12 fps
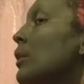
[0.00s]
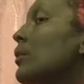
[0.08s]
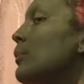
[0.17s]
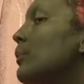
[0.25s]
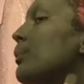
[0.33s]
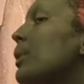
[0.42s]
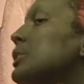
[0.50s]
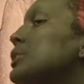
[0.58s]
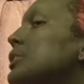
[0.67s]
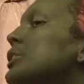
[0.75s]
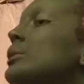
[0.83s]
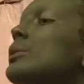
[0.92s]

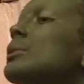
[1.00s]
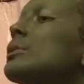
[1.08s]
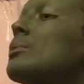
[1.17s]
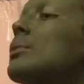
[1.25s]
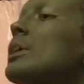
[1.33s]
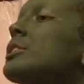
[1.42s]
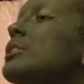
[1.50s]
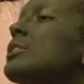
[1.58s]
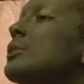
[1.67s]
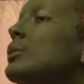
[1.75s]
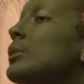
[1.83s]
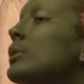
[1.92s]
Splotches who? Splotches
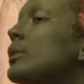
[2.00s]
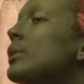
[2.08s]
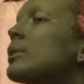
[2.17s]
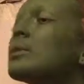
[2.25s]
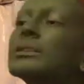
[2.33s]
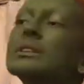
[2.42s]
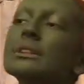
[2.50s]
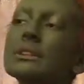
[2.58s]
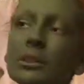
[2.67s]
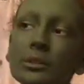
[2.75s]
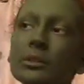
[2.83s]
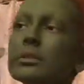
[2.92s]
who? I don't see
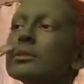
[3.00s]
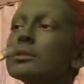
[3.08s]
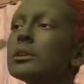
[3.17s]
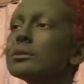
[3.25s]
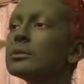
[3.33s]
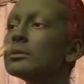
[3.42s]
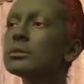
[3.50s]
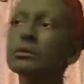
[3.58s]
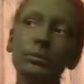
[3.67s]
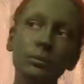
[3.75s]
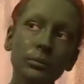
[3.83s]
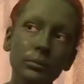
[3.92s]
nothing. Nothing.
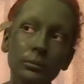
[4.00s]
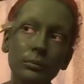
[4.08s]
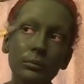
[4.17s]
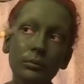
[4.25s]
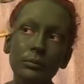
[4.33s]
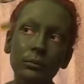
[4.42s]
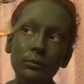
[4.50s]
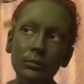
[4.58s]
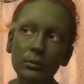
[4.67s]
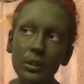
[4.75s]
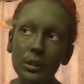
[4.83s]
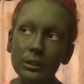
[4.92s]

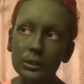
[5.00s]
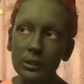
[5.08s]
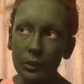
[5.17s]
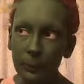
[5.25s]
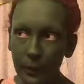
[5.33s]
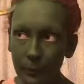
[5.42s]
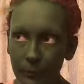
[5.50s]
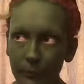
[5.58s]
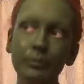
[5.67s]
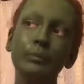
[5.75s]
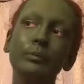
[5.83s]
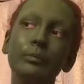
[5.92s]
Not a single bit.
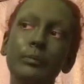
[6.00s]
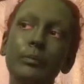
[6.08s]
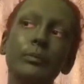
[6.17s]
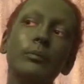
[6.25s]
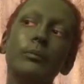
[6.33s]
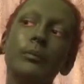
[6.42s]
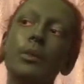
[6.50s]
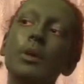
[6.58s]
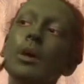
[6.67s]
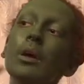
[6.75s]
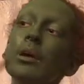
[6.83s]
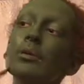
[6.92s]

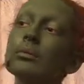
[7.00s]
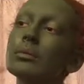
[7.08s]
Heck.